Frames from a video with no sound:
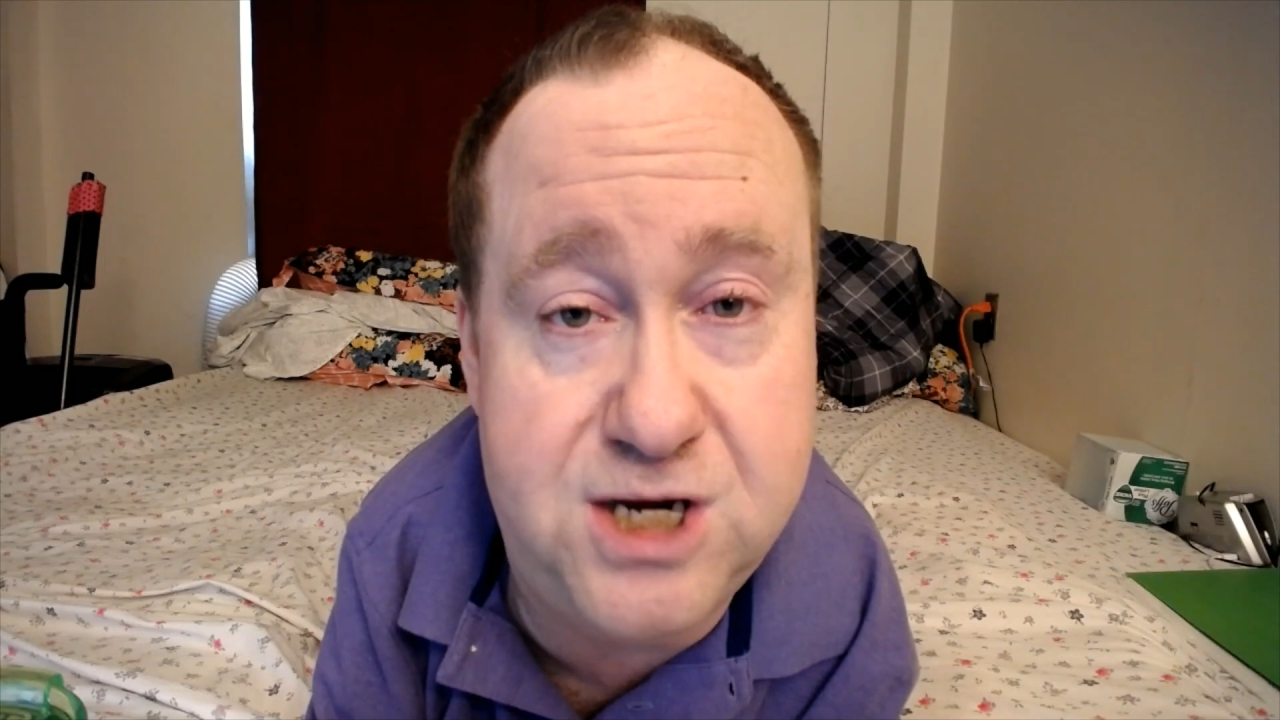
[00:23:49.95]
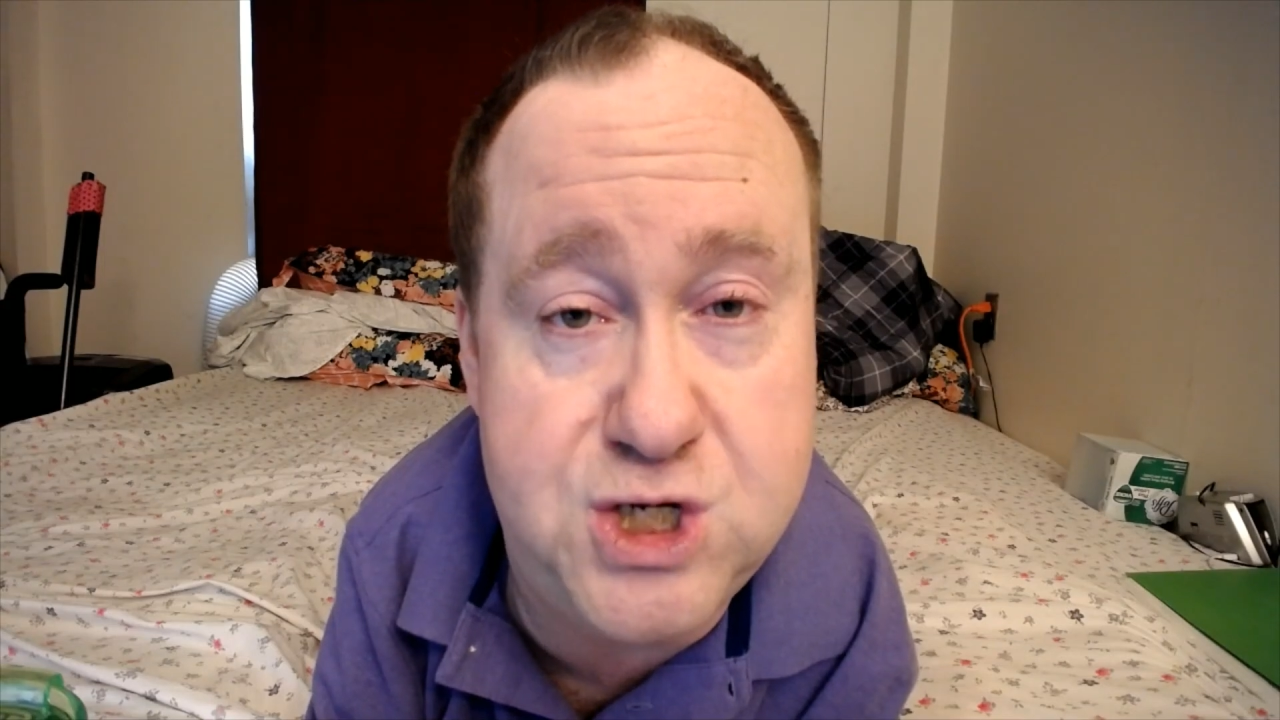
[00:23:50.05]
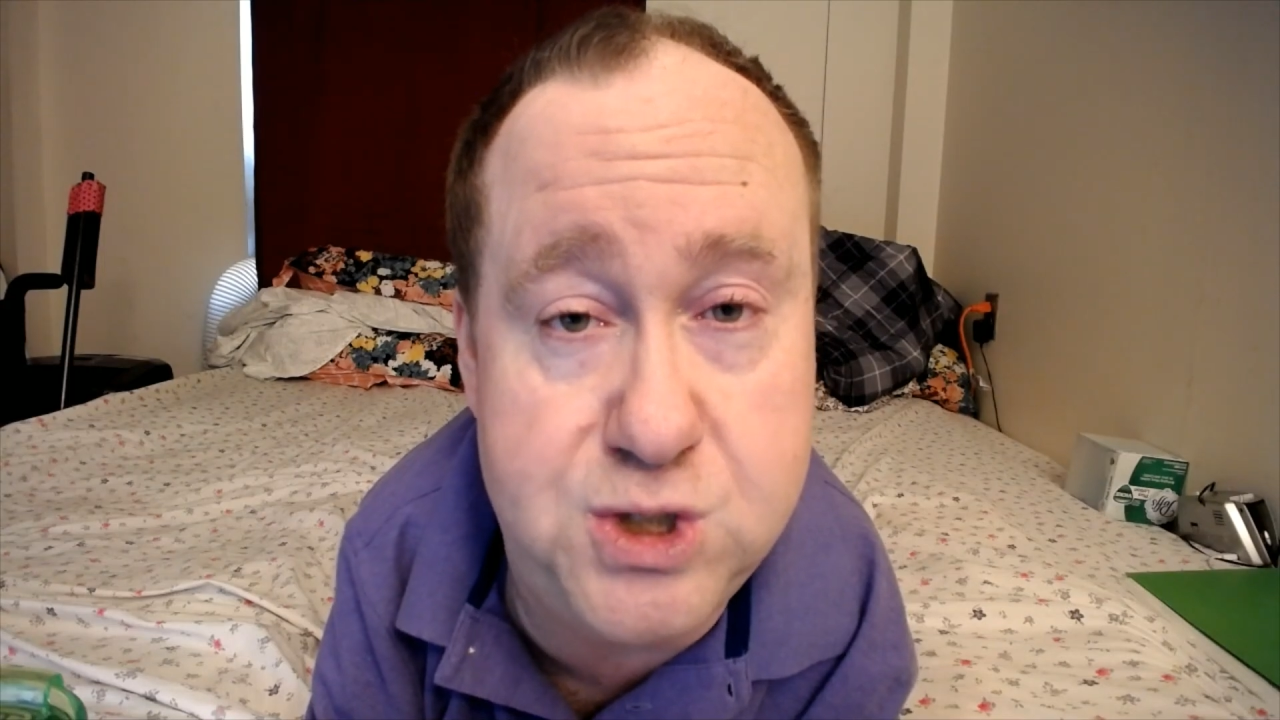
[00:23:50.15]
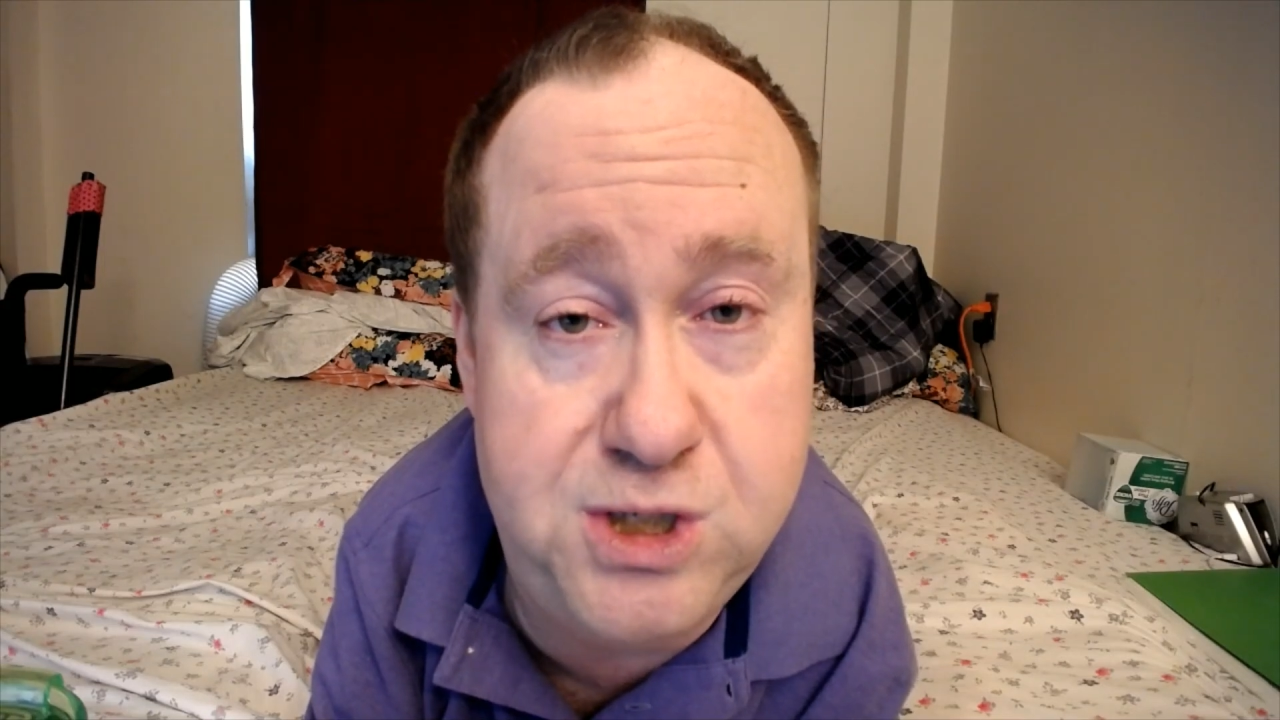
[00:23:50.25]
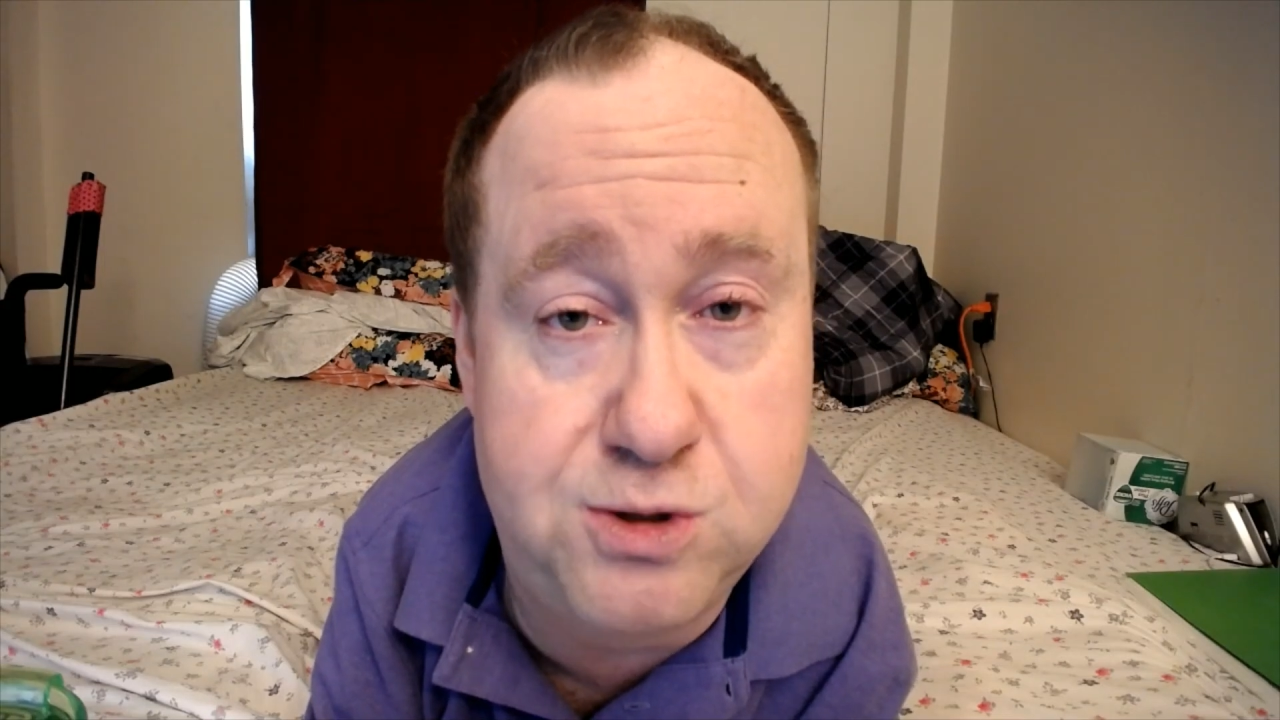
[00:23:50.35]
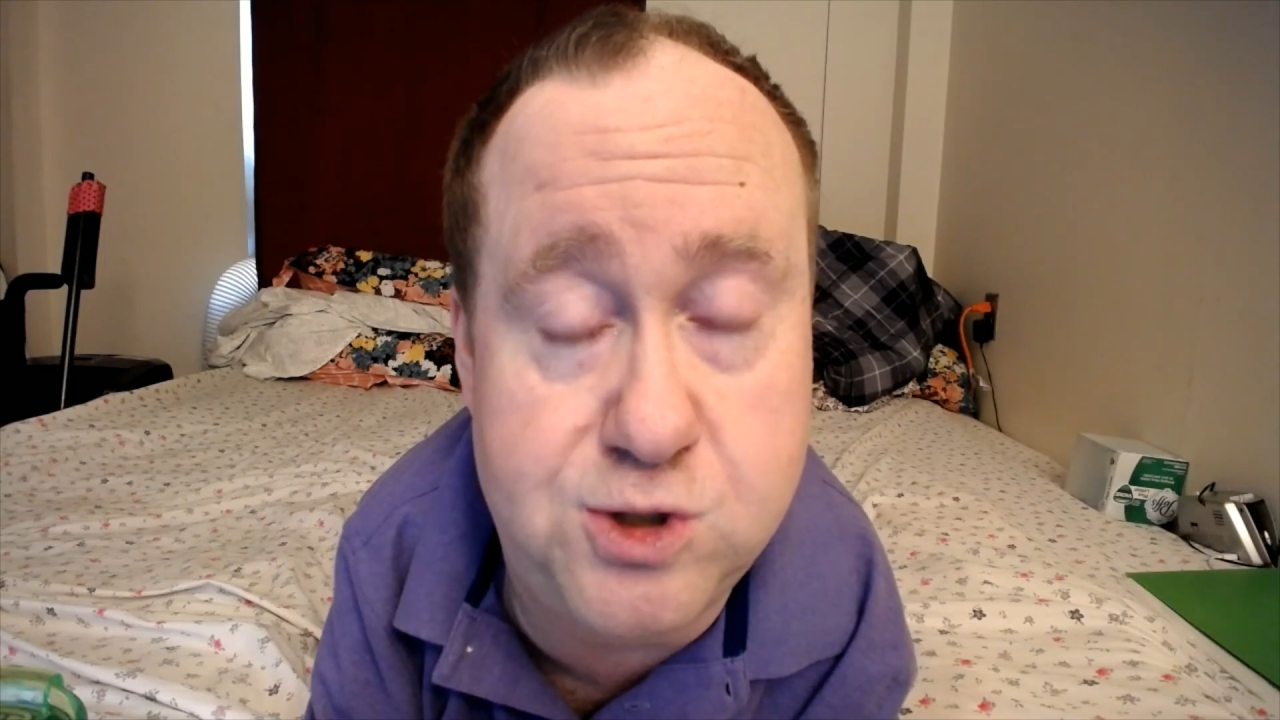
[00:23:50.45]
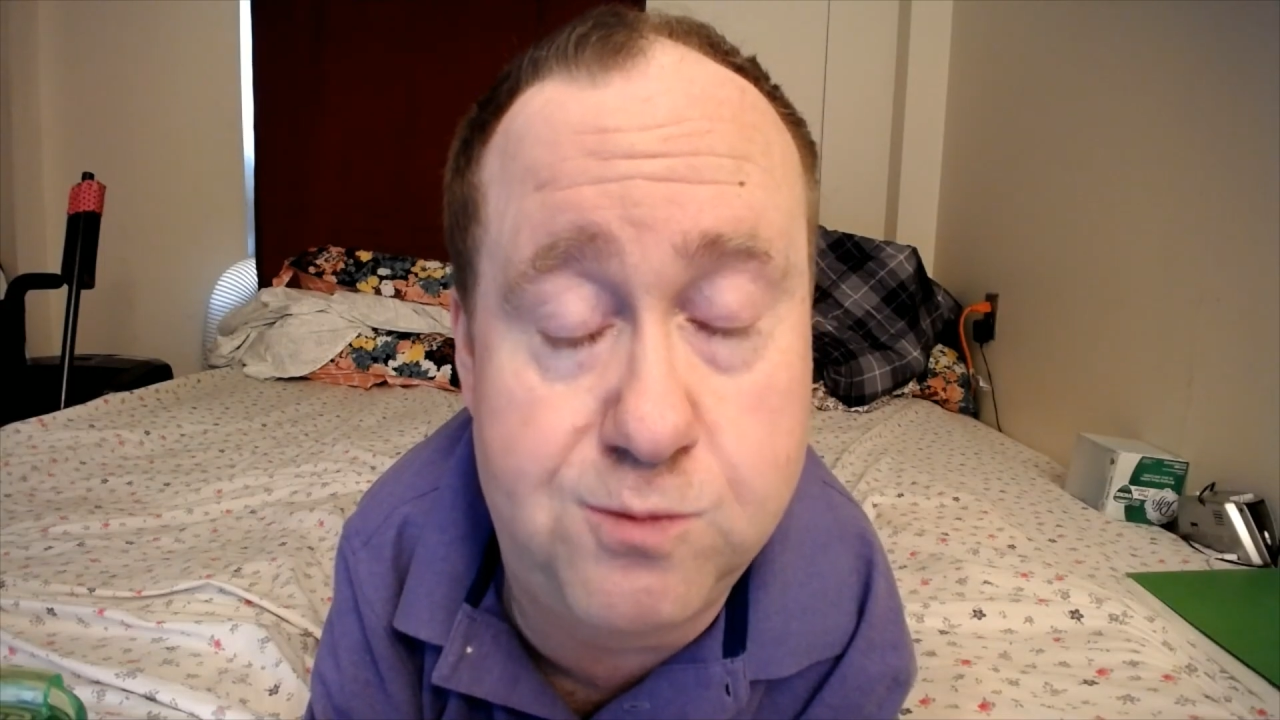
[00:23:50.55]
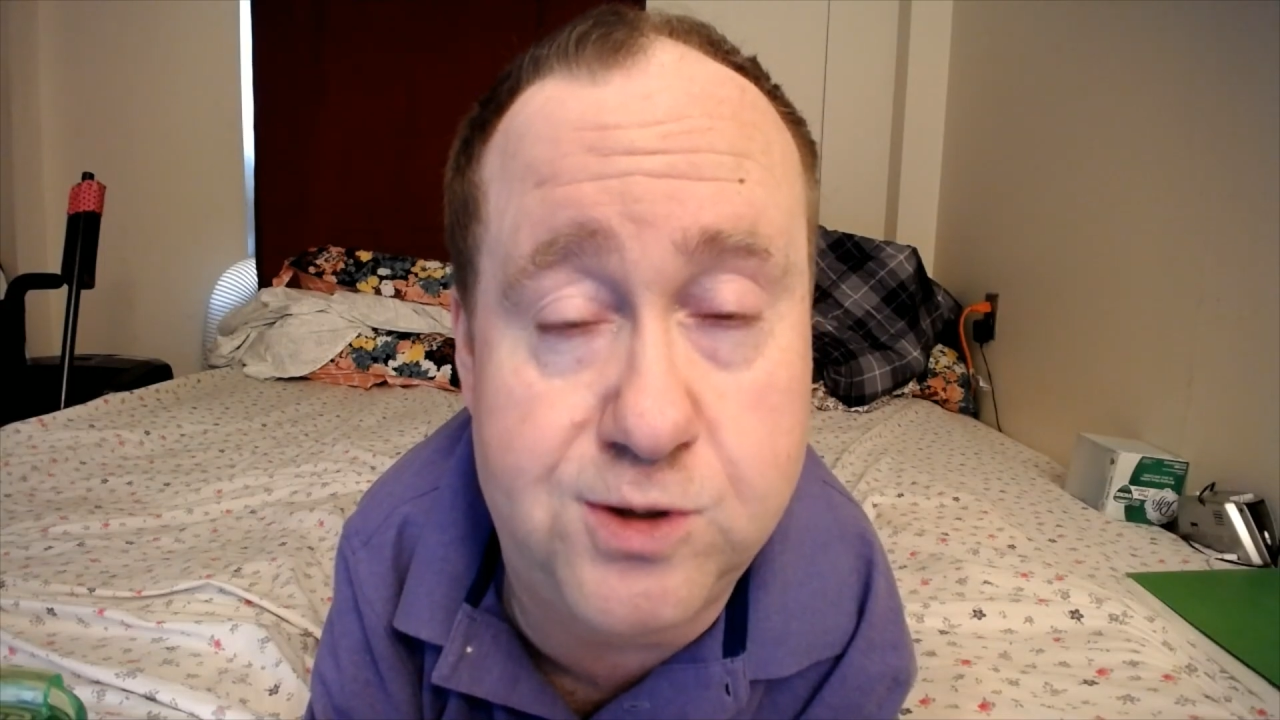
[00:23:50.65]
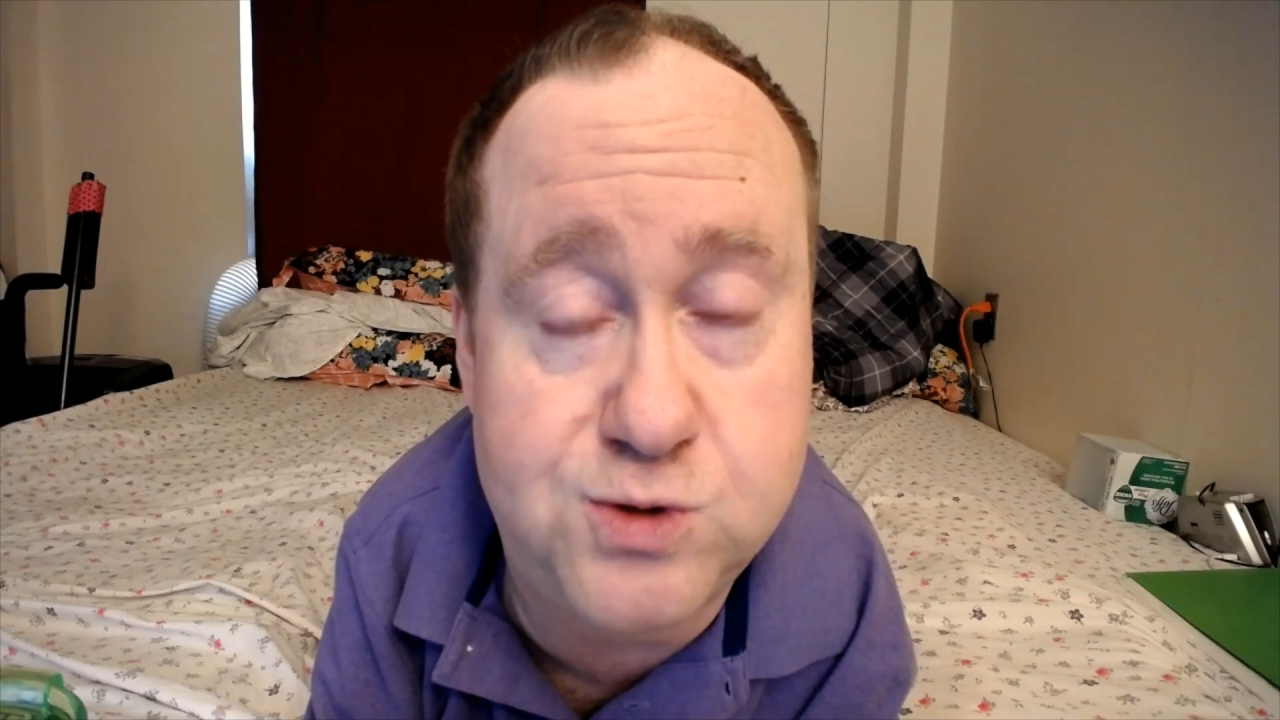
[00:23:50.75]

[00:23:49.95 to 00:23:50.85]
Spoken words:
to YouTube